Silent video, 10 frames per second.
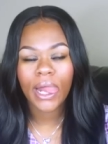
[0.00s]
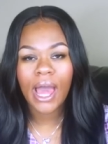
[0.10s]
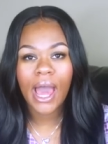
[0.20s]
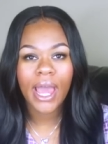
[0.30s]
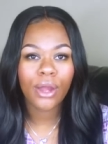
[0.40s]

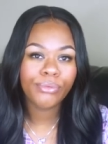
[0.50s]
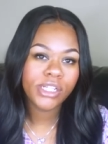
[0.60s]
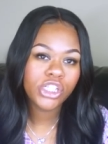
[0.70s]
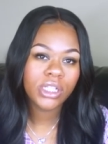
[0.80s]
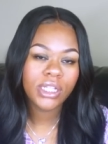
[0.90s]
I
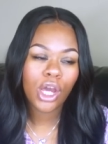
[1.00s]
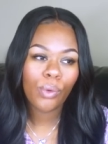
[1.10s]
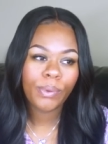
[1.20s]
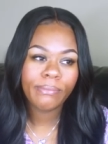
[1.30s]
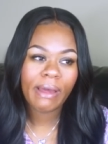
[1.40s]
originally
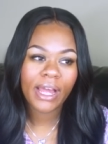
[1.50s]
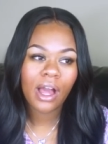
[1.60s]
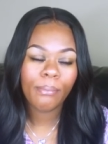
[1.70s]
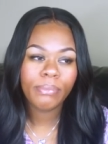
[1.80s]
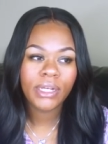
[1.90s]
opened my
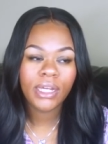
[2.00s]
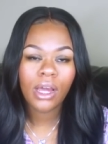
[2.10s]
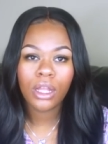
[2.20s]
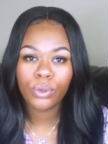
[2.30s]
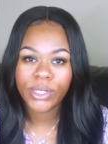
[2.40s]

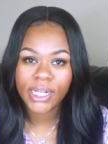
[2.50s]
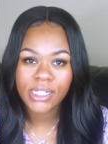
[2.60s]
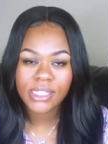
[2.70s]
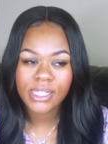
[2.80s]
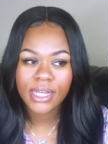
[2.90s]
company, Allure
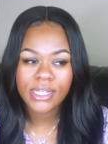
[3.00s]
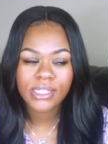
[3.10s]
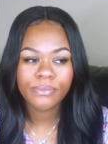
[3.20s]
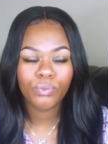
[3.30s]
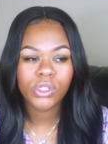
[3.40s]

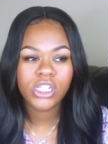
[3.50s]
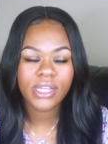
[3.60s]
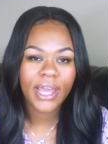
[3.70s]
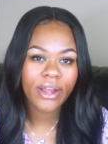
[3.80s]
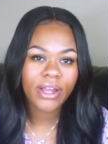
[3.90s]
96, which is
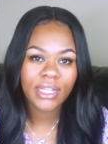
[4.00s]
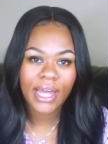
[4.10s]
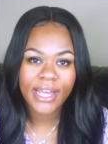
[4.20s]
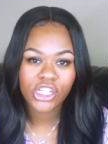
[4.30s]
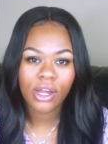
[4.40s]
a hair and
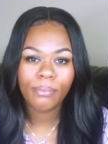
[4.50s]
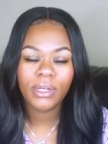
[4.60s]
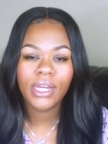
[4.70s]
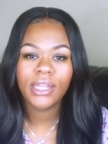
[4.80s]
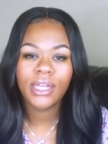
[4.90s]
lash
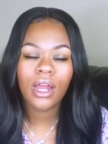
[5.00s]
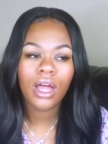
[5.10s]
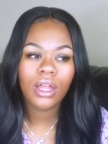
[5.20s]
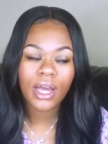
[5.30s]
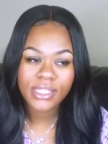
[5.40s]
company. And then
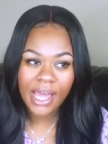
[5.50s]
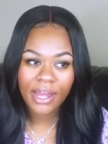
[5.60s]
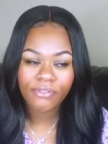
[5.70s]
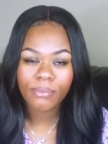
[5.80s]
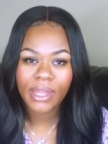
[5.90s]
uh,
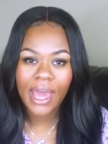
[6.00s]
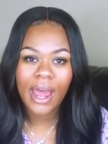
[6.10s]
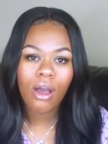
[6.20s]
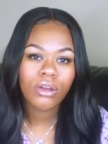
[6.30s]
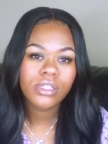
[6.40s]
aside from
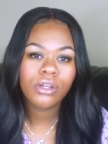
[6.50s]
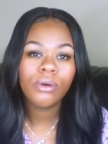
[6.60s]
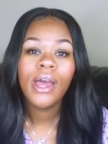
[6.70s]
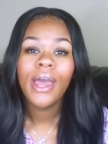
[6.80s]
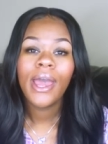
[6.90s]
that, I
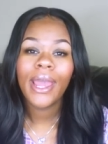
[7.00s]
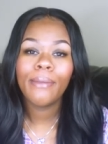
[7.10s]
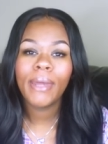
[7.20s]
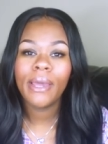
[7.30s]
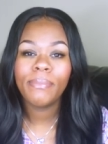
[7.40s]
also
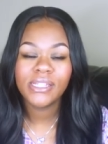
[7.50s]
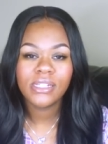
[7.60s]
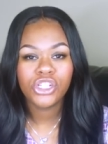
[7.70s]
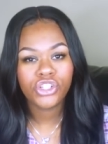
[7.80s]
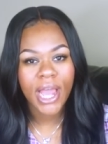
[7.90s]
am a
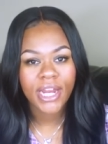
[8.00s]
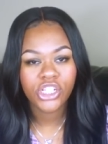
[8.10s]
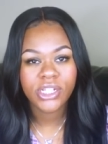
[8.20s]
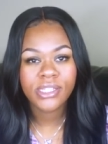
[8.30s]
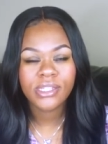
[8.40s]
business
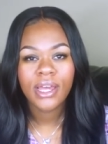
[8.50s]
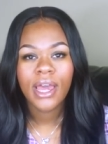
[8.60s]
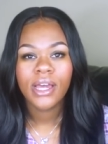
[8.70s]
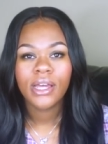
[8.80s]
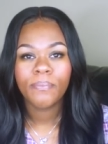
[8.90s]
strategist.
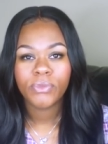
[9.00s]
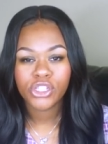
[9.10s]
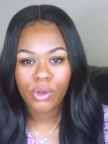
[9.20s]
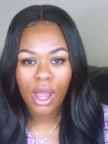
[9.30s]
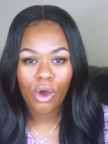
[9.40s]

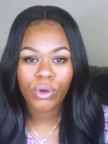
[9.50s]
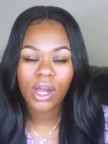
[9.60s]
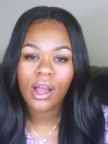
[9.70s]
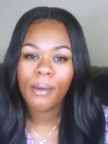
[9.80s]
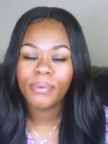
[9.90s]
So I own
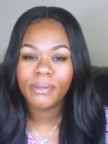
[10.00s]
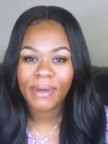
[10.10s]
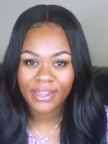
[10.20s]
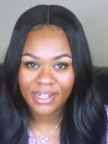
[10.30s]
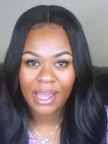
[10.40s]
a company
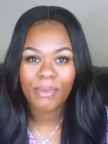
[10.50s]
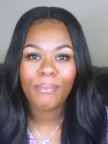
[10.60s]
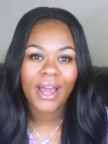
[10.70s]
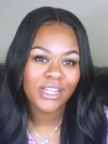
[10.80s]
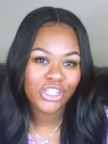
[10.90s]
by the name
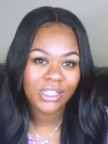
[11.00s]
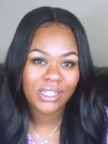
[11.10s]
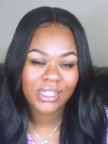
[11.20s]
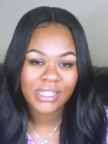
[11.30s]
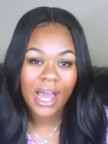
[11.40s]

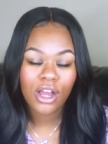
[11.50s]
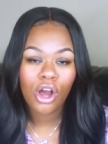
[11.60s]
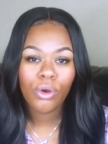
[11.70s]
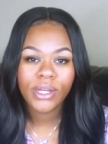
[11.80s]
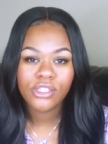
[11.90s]

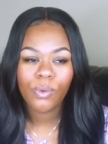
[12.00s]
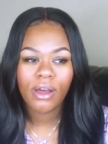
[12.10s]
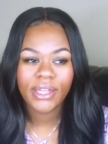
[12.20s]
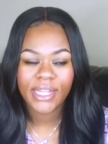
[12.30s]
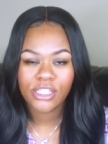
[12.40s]
ImaniJelena.co as
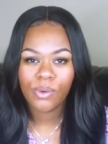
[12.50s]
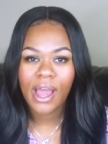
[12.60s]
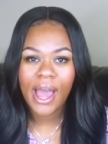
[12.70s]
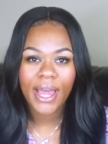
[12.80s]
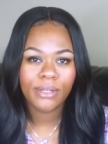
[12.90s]
well. And that's where
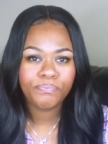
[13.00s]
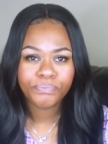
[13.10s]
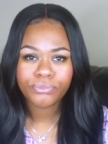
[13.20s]
I